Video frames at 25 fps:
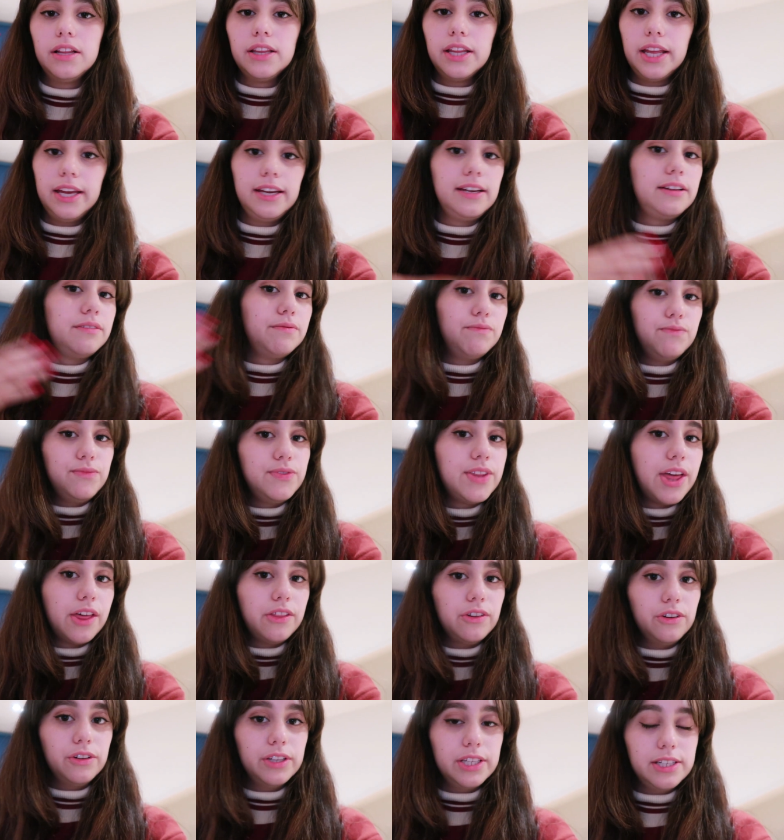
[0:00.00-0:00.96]
like
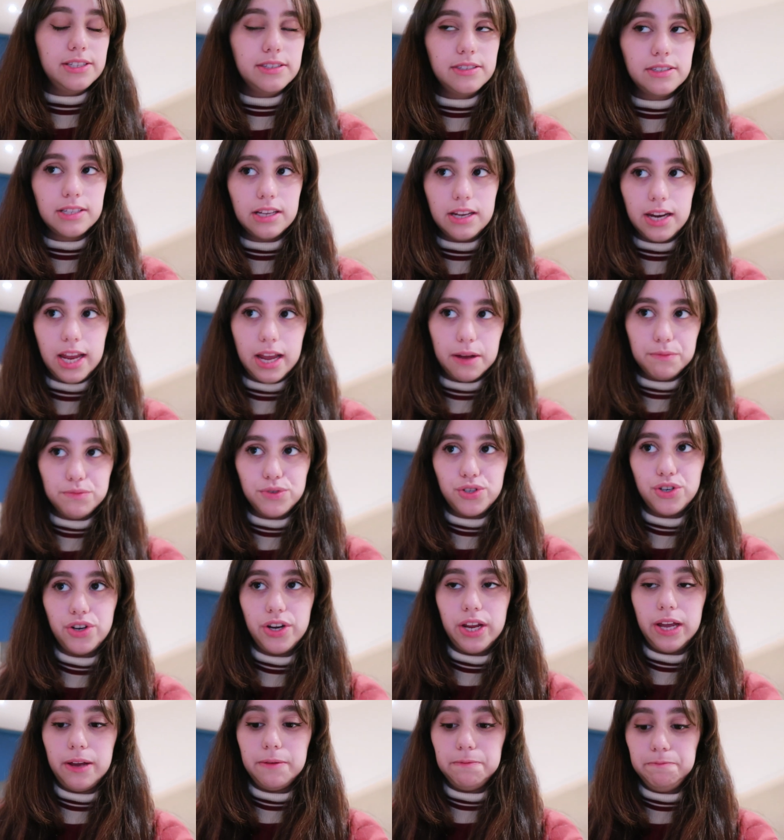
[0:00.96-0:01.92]
Netherlands and
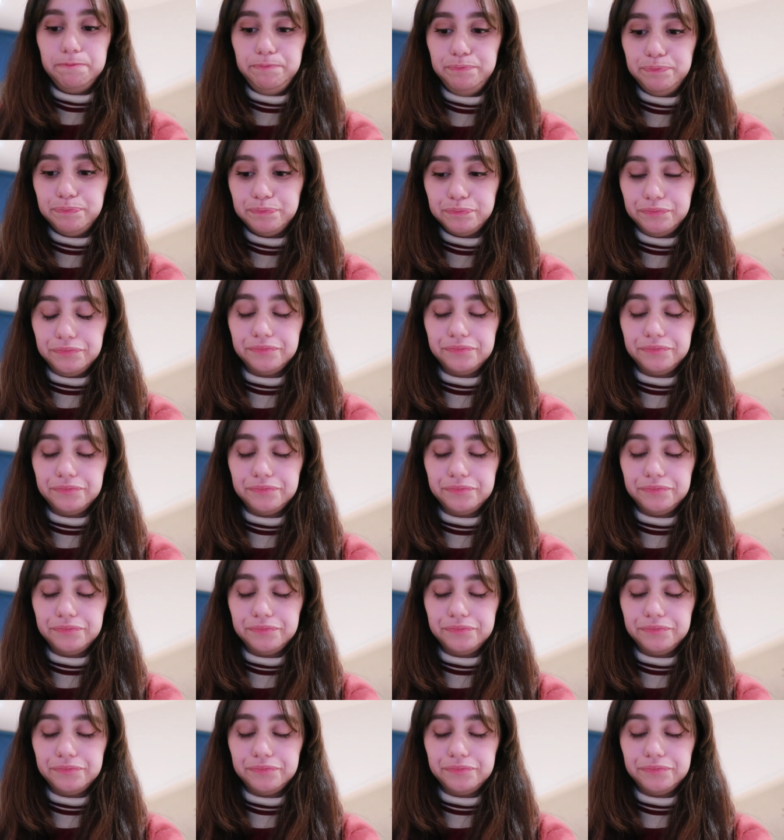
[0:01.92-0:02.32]
Amsterdam